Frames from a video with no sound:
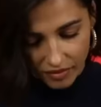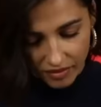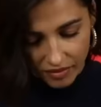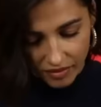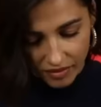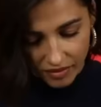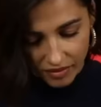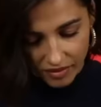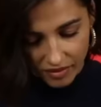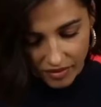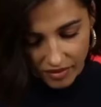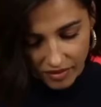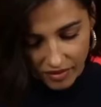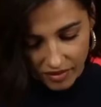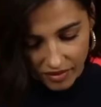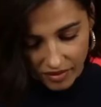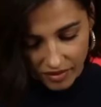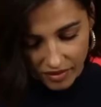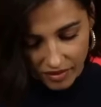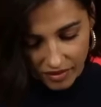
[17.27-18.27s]

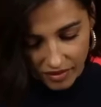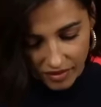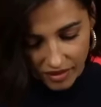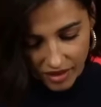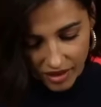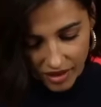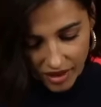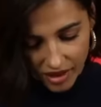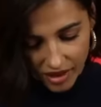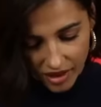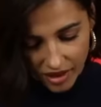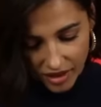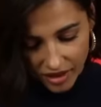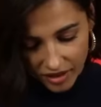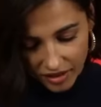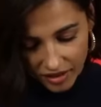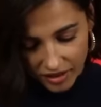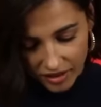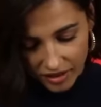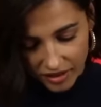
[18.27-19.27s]

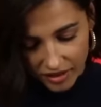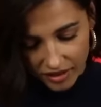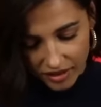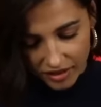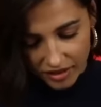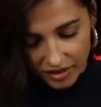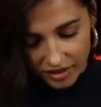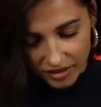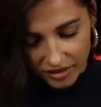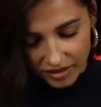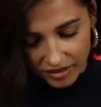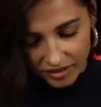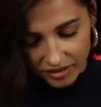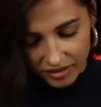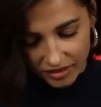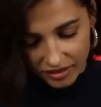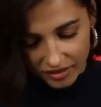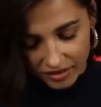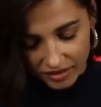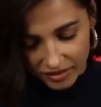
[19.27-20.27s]

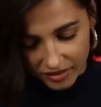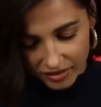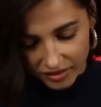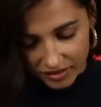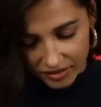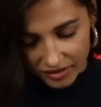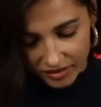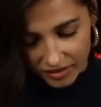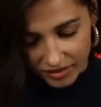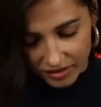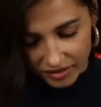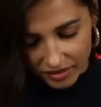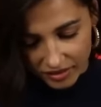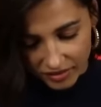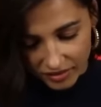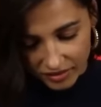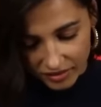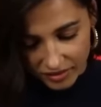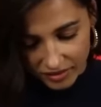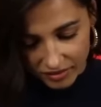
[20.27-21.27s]

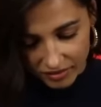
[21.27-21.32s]
(silent)